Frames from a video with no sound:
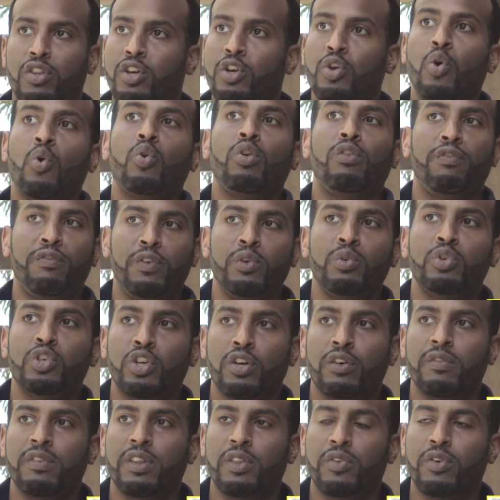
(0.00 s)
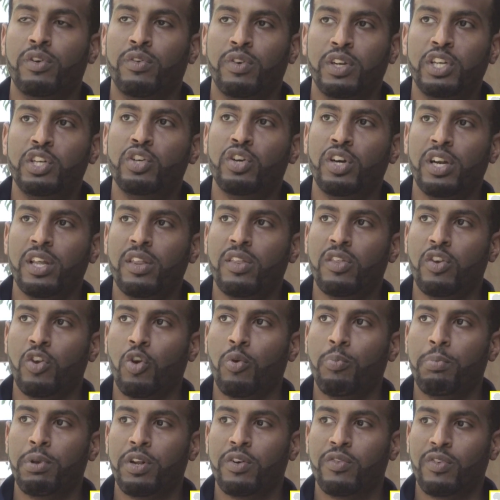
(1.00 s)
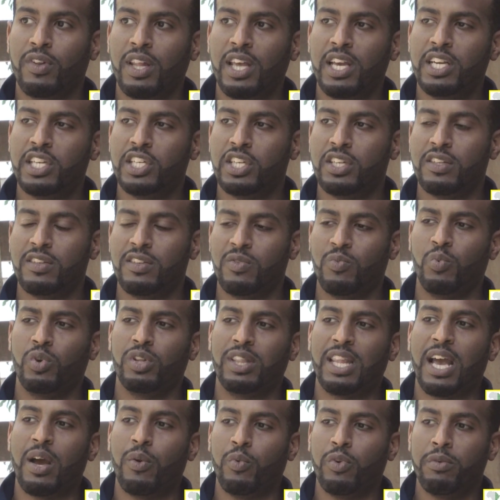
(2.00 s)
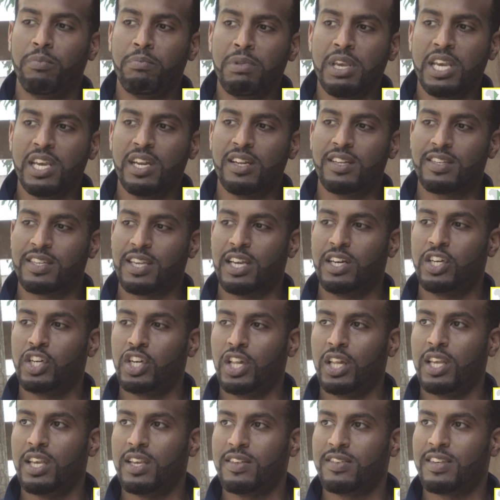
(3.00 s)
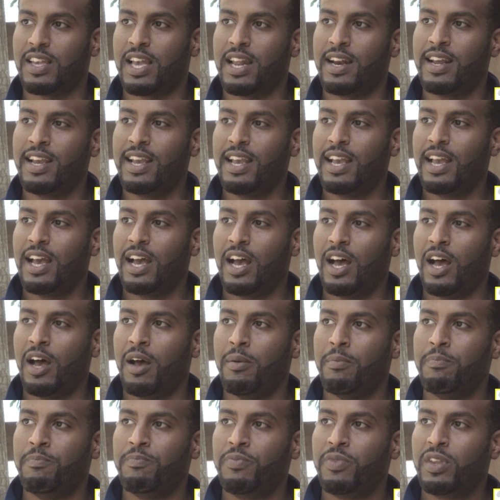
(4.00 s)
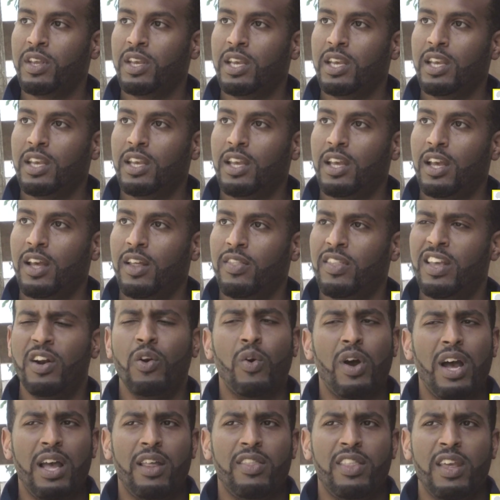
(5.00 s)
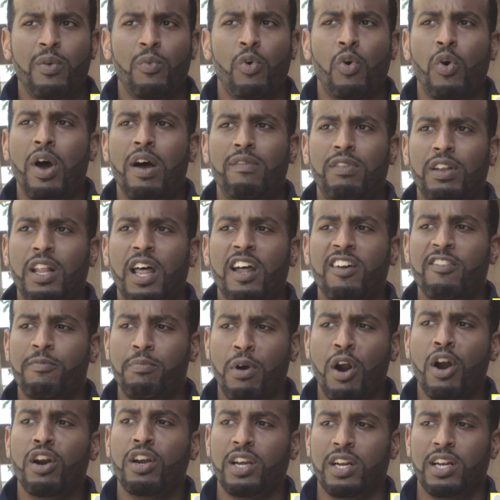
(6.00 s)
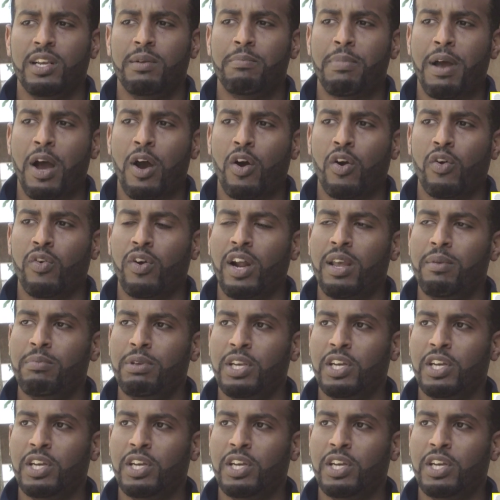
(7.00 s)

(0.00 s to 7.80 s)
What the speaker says: total future of Eritrean-Ethiopian relations. And what that would mean essentially is that they won't have a lot of bargaining power, right?